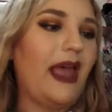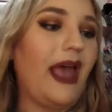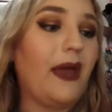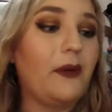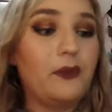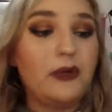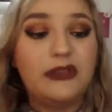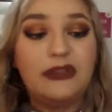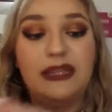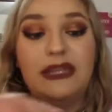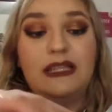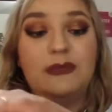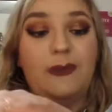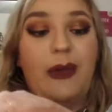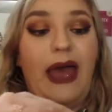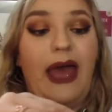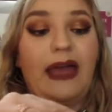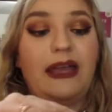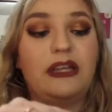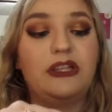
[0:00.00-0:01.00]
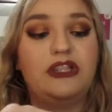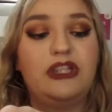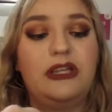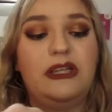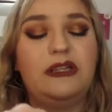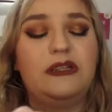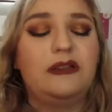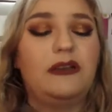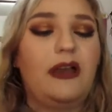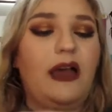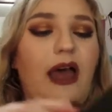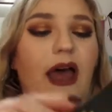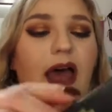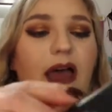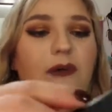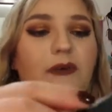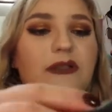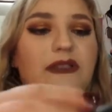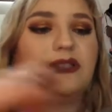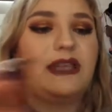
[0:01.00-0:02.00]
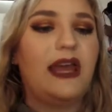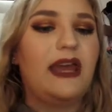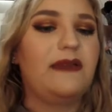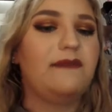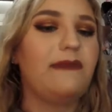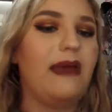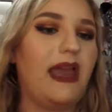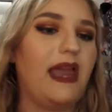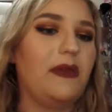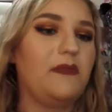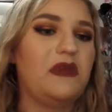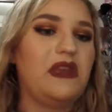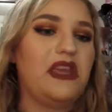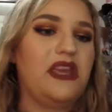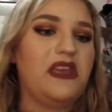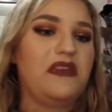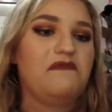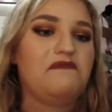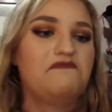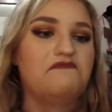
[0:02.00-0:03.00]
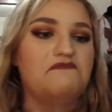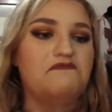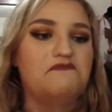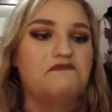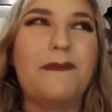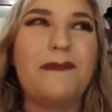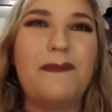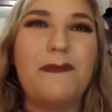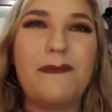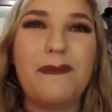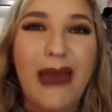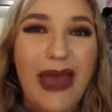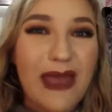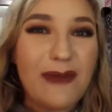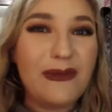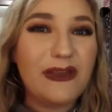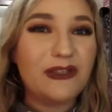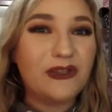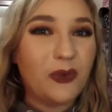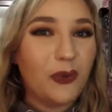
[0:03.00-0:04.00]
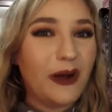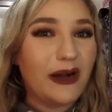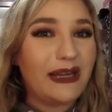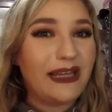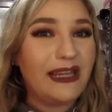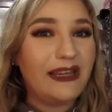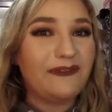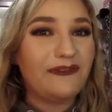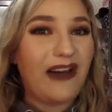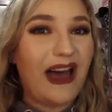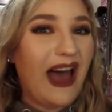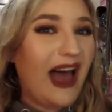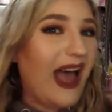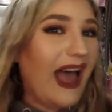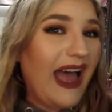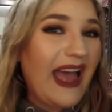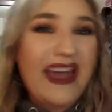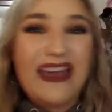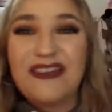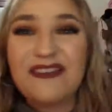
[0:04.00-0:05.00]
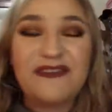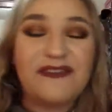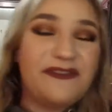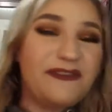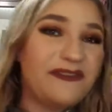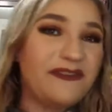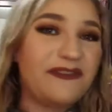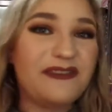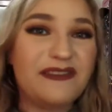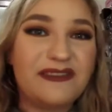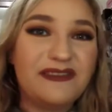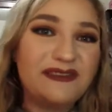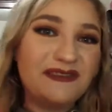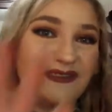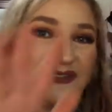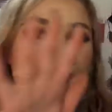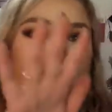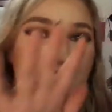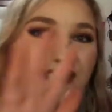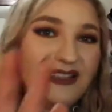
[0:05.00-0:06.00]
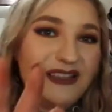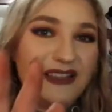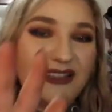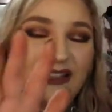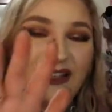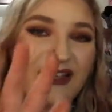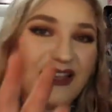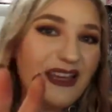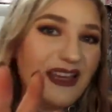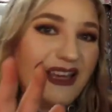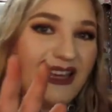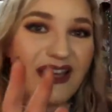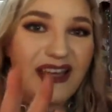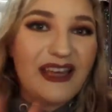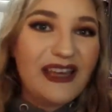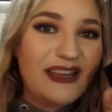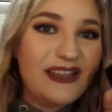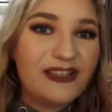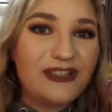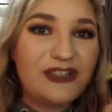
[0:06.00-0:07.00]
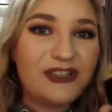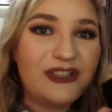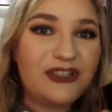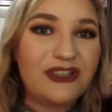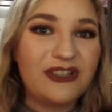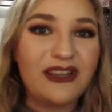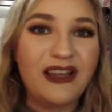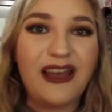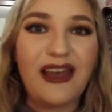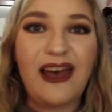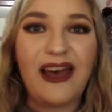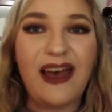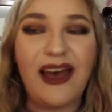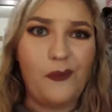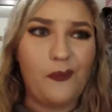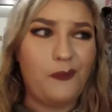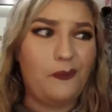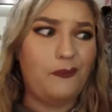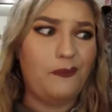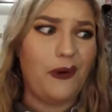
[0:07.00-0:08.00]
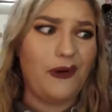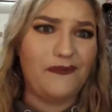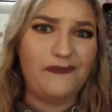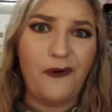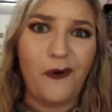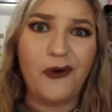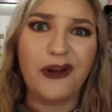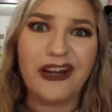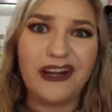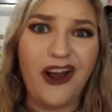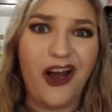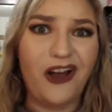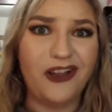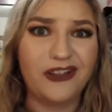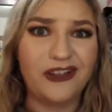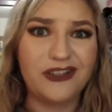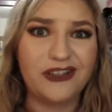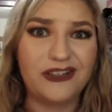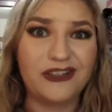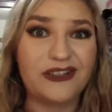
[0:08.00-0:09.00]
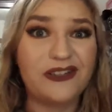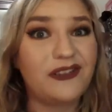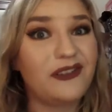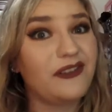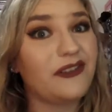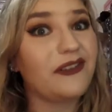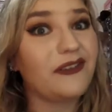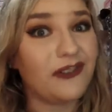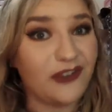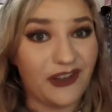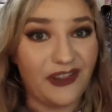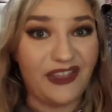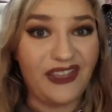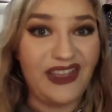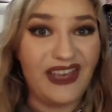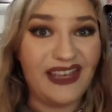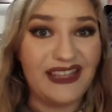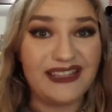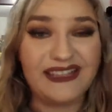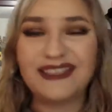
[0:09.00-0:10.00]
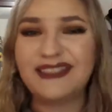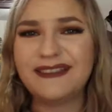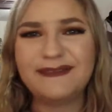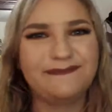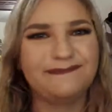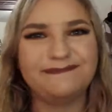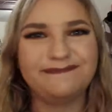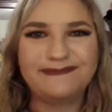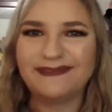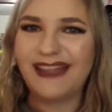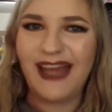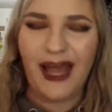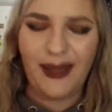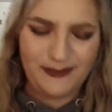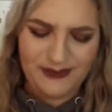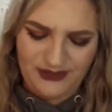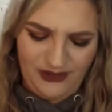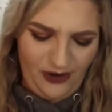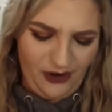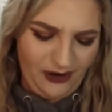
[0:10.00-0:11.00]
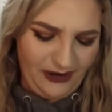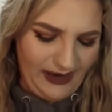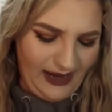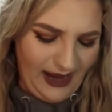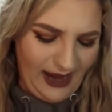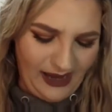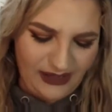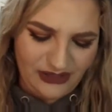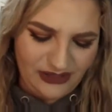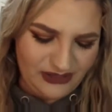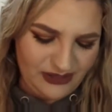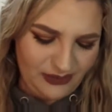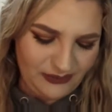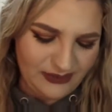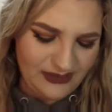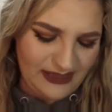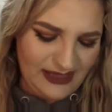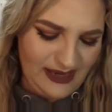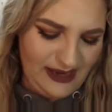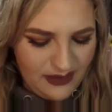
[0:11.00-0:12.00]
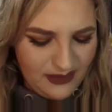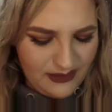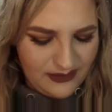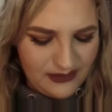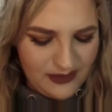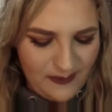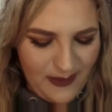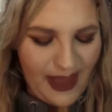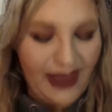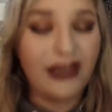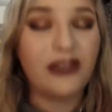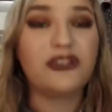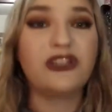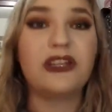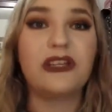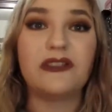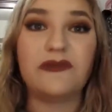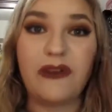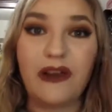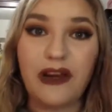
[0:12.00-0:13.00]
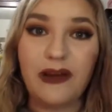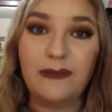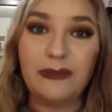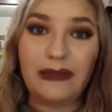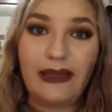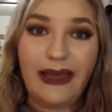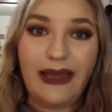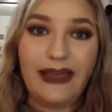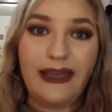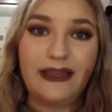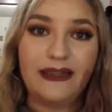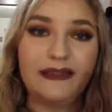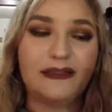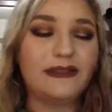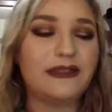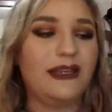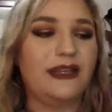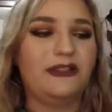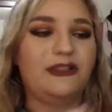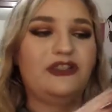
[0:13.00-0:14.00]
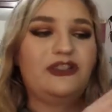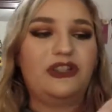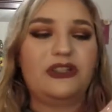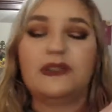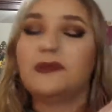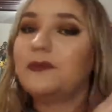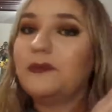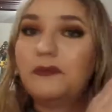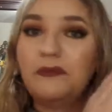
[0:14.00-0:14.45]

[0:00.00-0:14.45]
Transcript: with this packaging, I would say maybe 25-ish. But $40 for this, I'm sorry, I just don't see it. The packaging is very bland. It's just